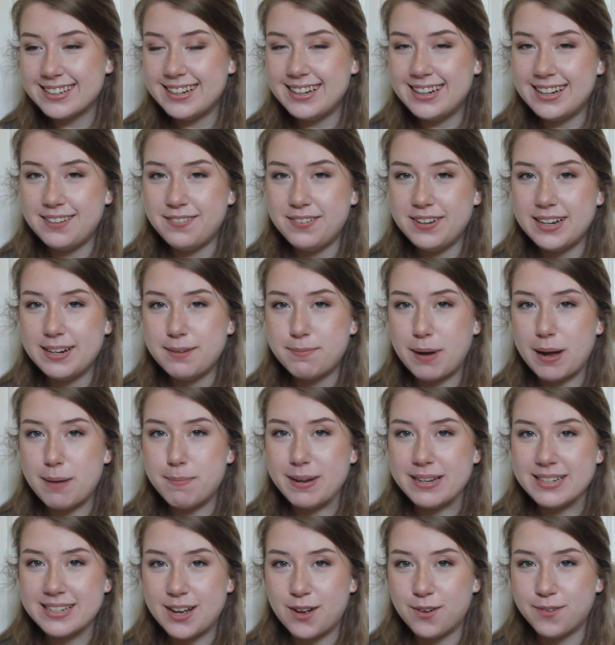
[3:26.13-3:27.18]
Living by
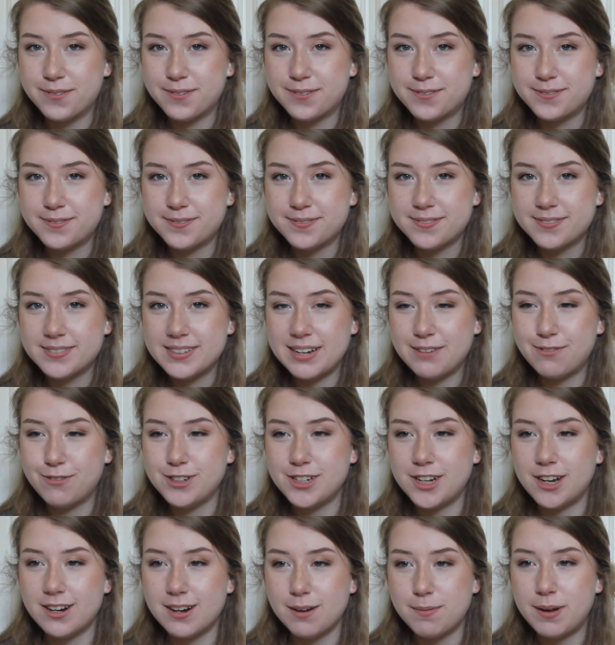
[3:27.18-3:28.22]
myself. If we're
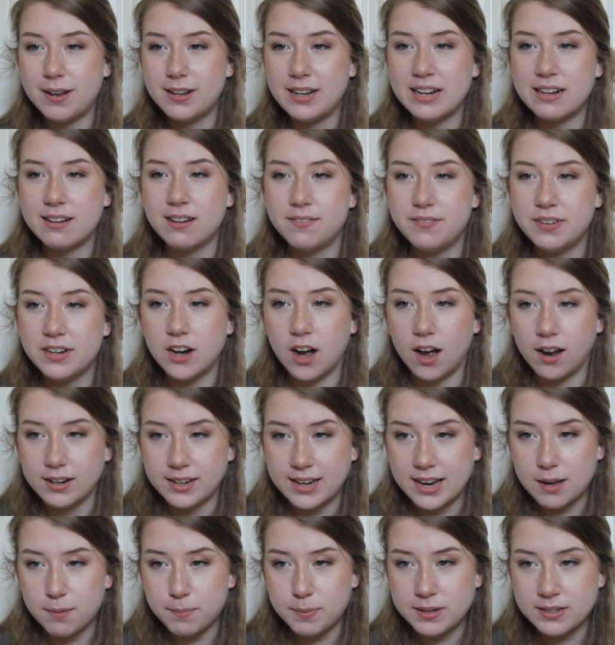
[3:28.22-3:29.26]
talking about like living on
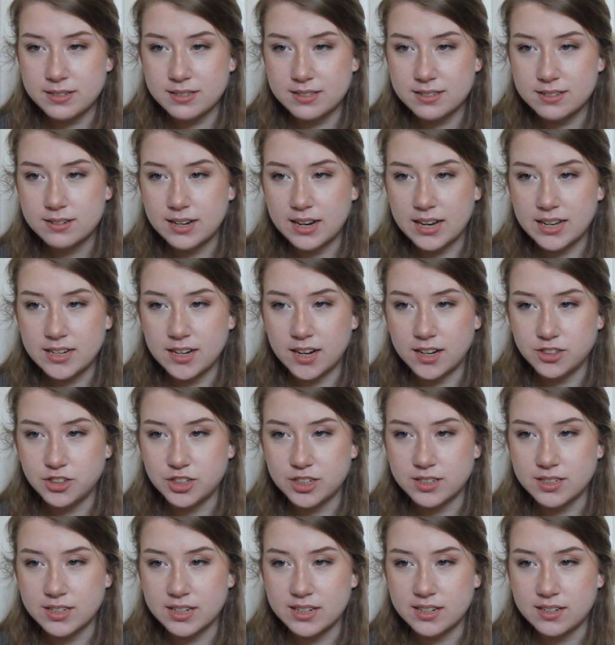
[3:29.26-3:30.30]
campus and not
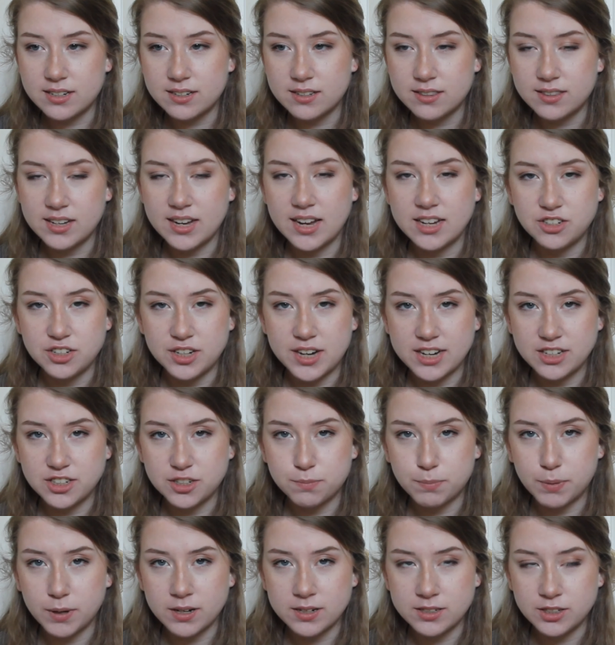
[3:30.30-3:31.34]
just like the education
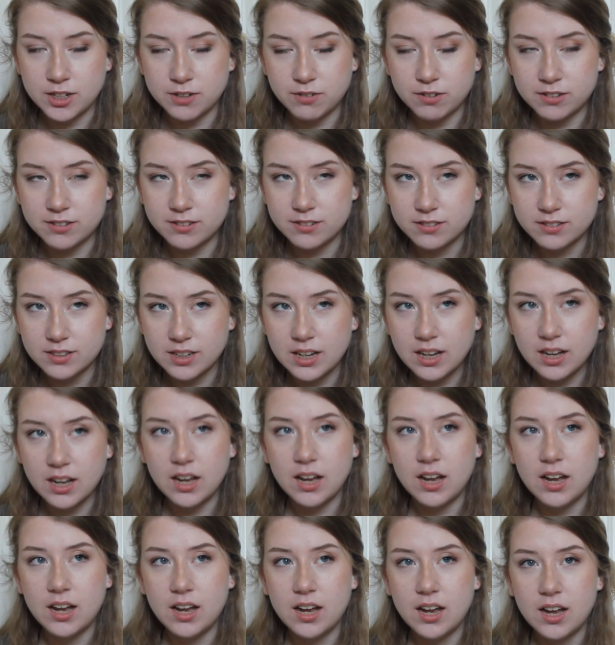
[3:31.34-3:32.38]
part in general.
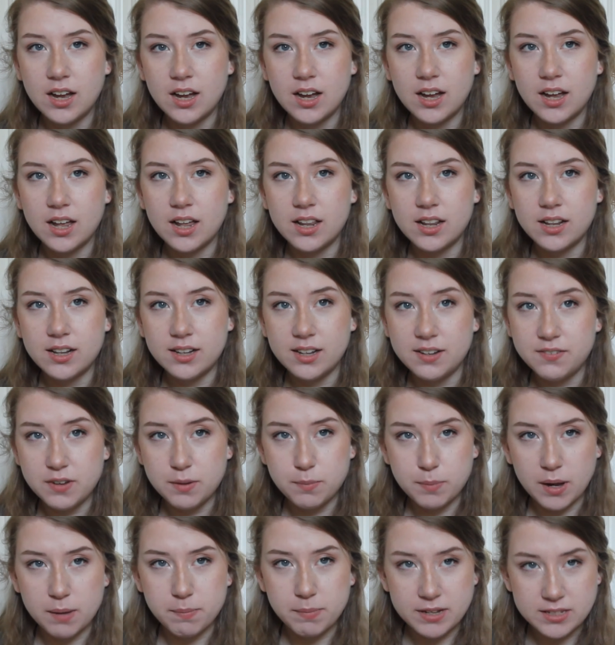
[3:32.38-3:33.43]
Living
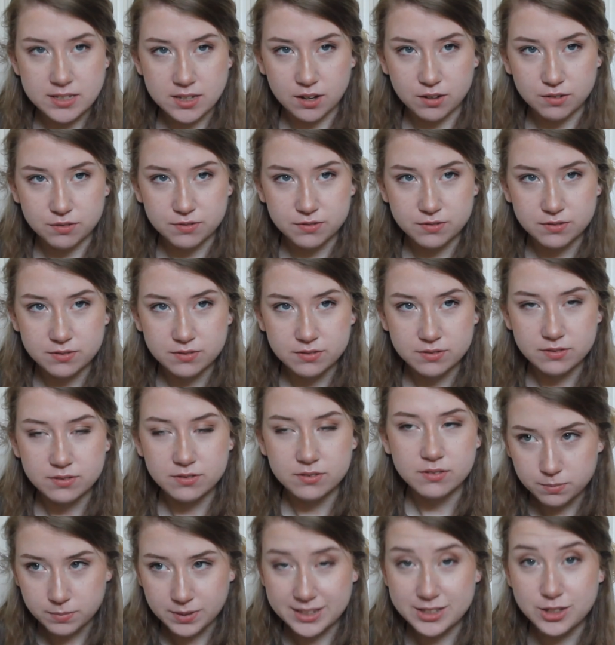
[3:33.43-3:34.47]
by myself
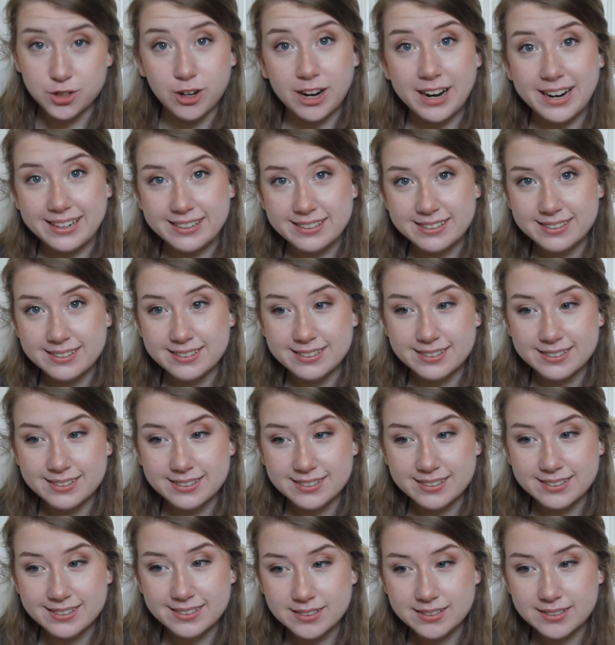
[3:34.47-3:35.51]
is great
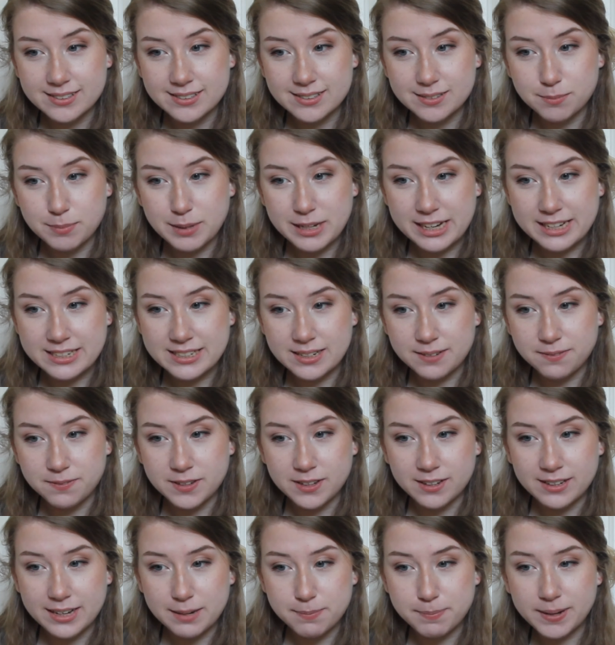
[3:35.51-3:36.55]
because I
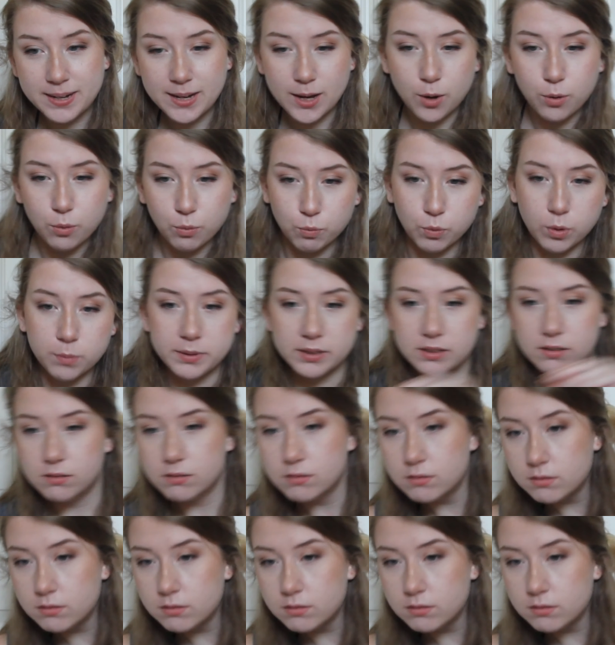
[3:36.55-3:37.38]
feel like my own woman.